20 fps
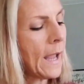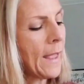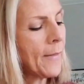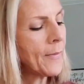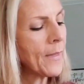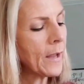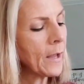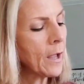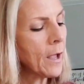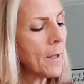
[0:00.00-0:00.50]

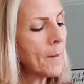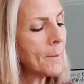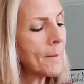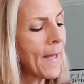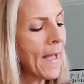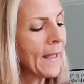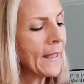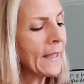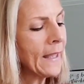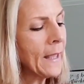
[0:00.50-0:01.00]
and then come
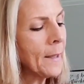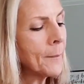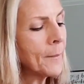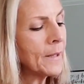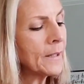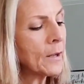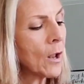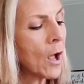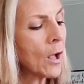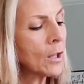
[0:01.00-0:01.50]
back in,
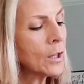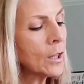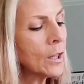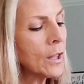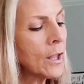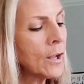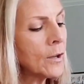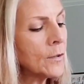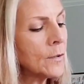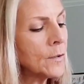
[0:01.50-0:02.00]
but not
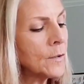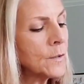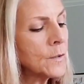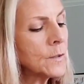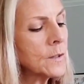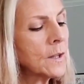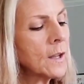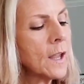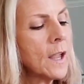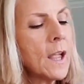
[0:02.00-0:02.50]

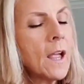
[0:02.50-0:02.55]
close.